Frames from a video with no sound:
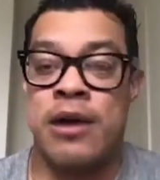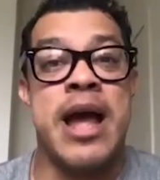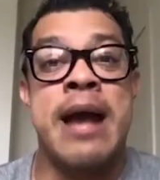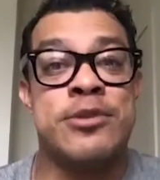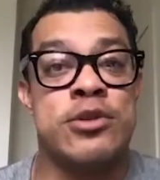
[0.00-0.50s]

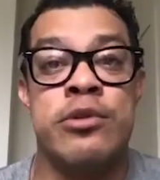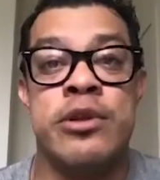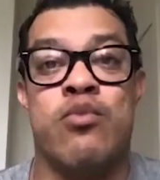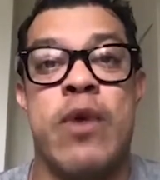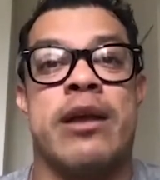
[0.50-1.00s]
I would
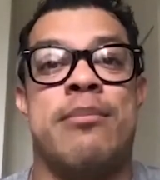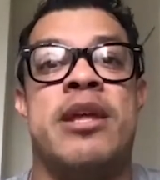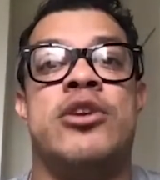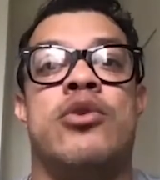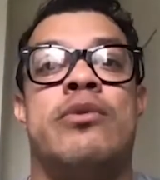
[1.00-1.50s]
absolutely
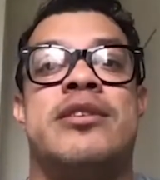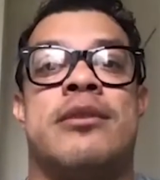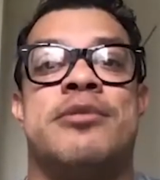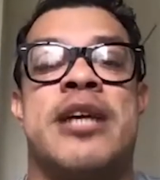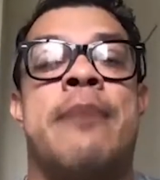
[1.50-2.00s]
recommend
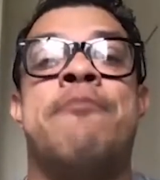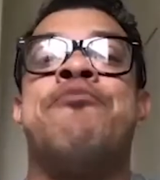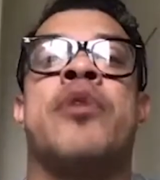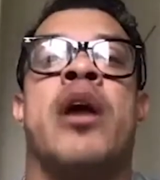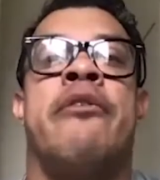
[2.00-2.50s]
doing some
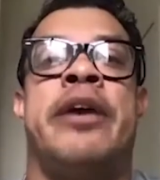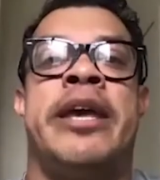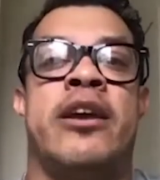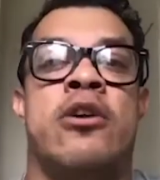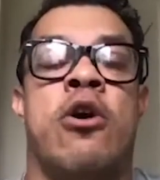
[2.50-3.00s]
type
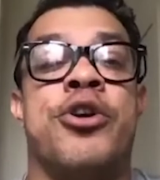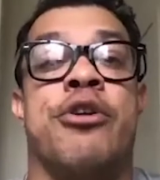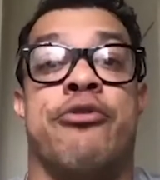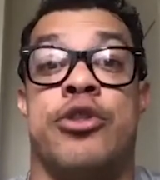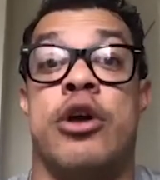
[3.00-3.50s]
of HIIT
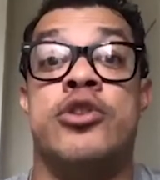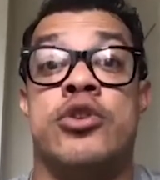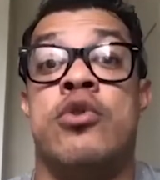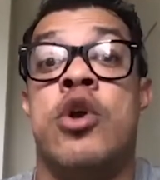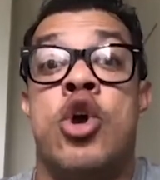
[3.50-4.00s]
cardio. For
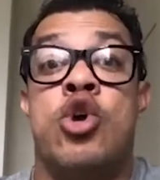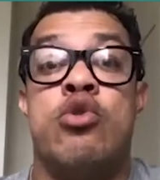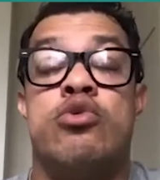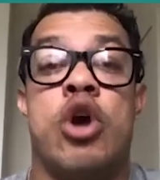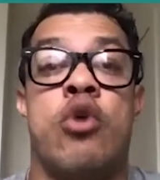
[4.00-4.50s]
those of you
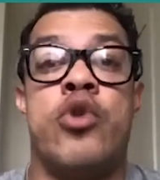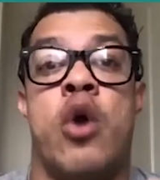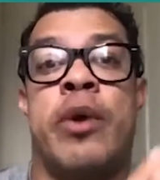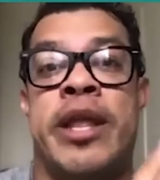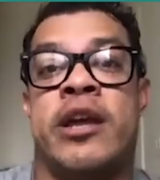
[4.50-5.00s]
who don't
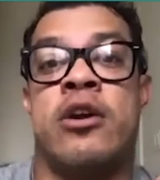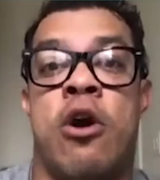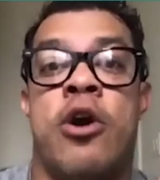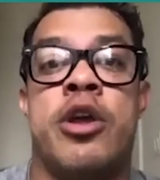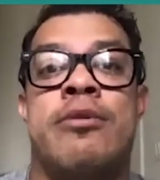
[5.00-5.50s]
know what HIIT
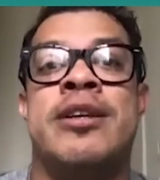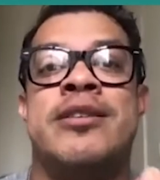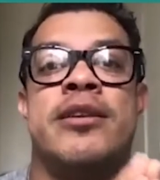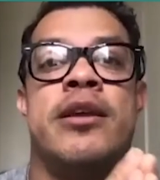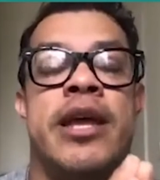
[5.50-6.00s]
cardio
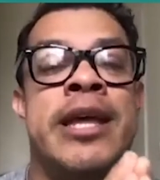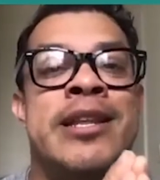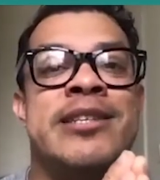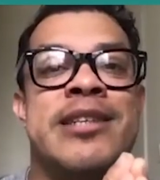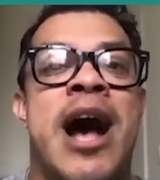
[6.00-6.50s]
is,
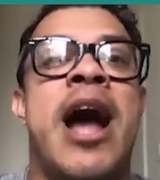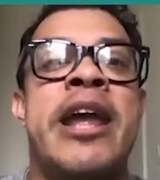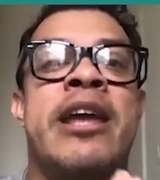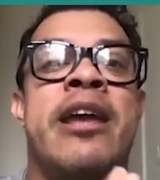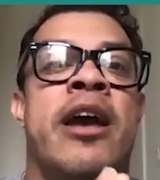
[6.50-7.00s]
it is
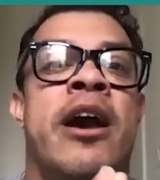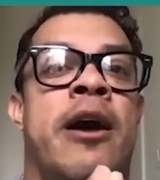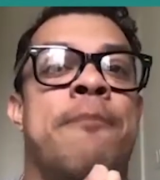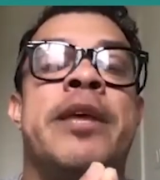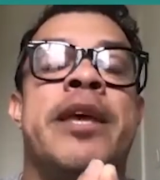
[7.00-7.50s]
high
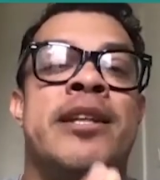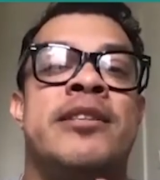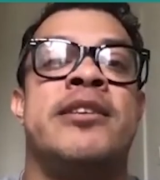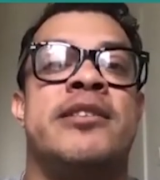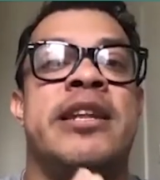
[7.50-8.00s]
um,
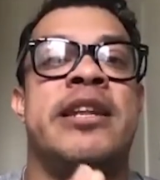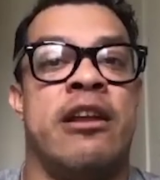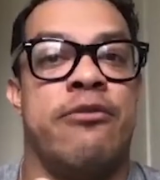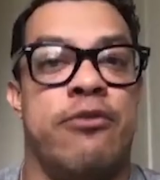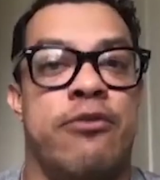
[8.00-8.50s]
intensity
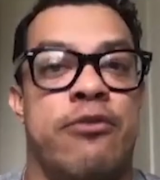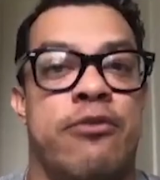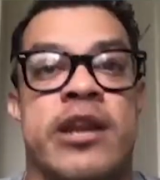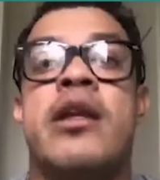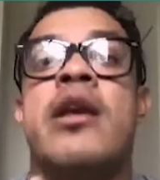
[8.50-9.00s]
interval
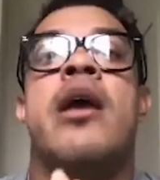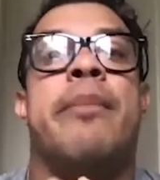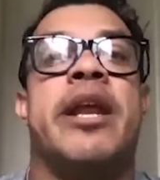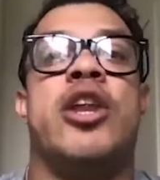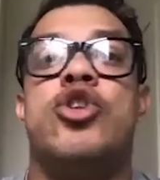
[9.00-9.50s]
training,
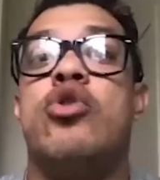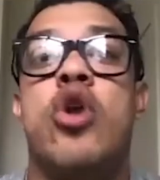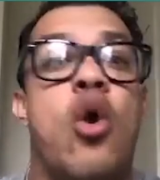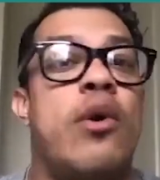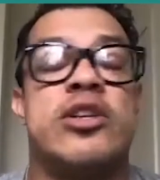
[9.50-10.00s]
meaning you
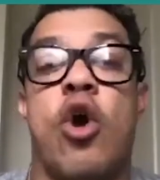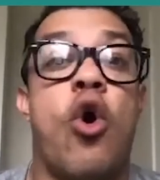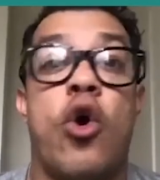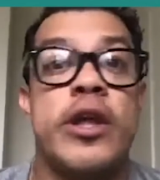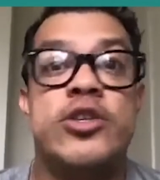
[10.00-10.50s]
go as
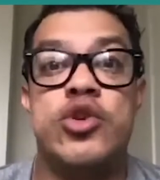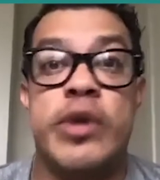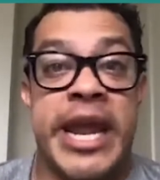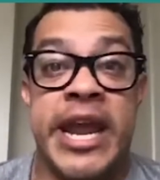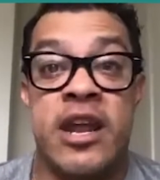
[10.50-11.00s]
hard as
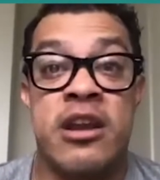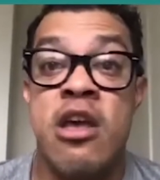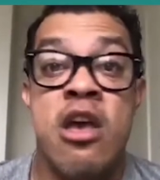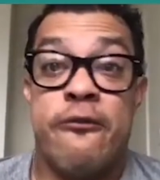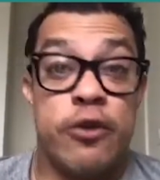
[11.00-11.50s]
you
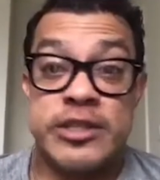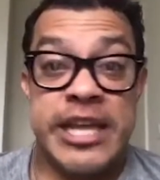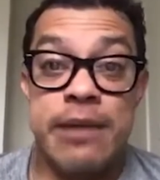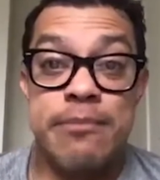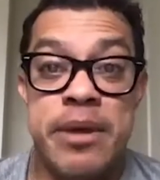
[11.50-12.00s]
can for
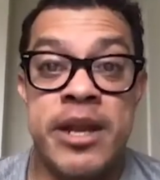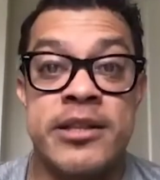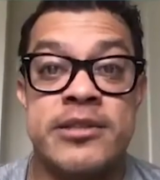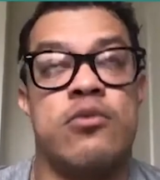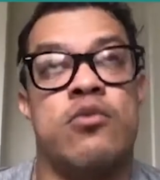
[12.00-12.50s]
10
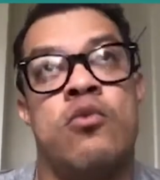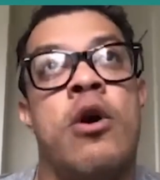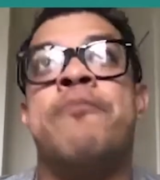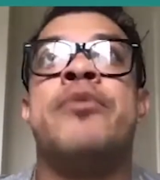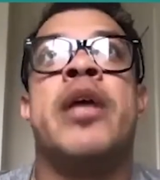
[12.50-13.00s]
minutes.
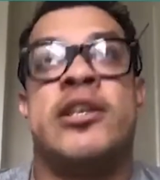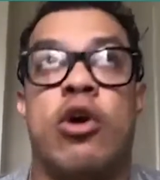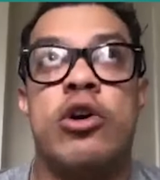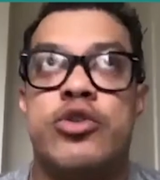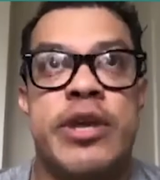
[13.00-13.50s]
Well,
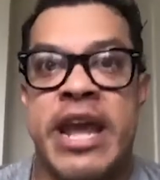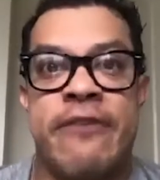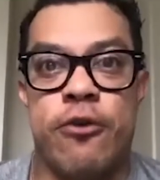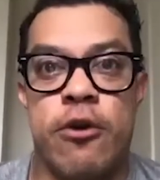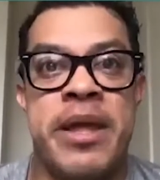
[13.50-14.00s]
as hard as you
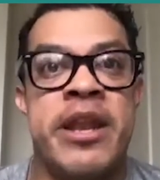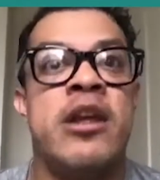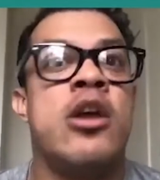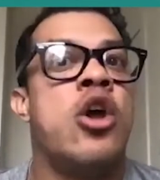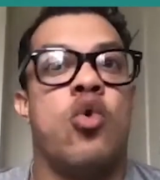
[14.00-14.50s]
can for a
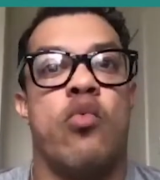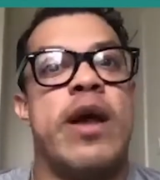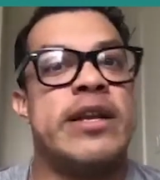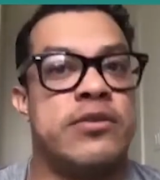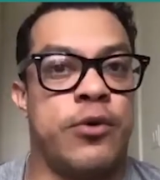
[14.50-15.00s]
minute,
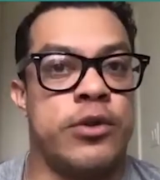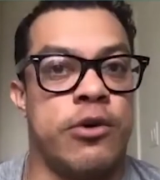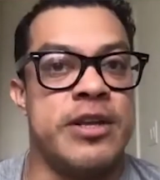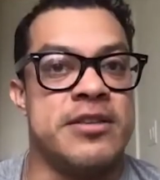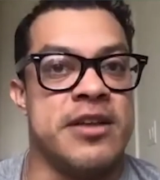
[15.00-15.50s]
rest for
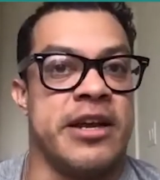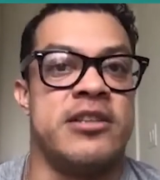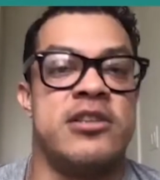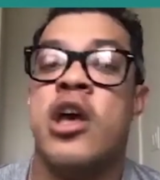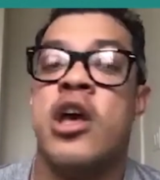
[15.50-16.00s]
30
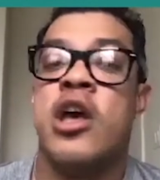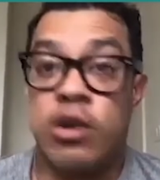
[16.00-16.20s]
seconds.